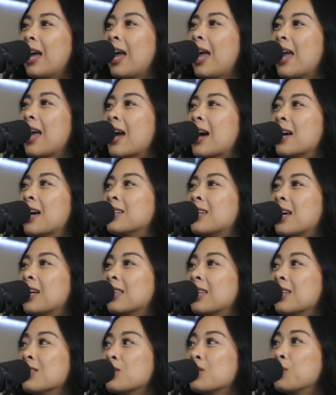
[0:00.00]
And at
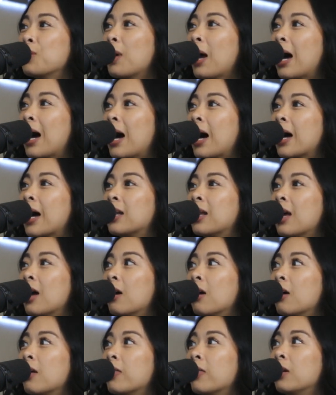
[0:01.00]
least you had
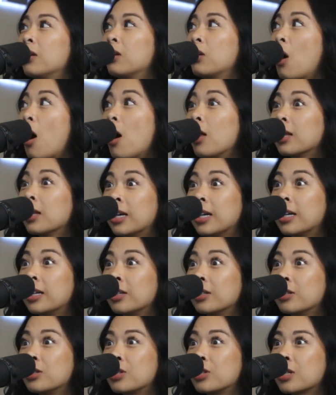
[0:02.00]
the
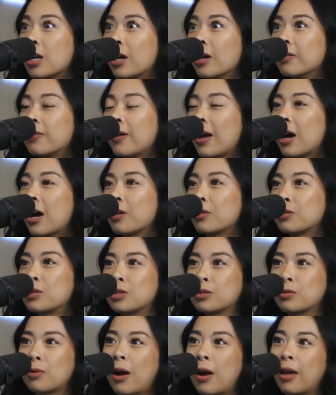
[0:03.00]
knowledge of how
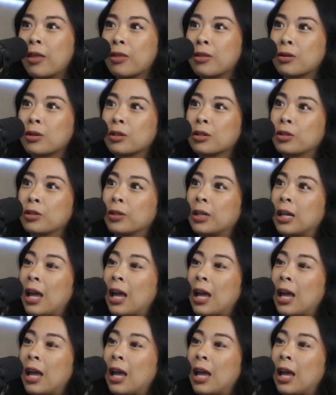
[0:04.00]
to either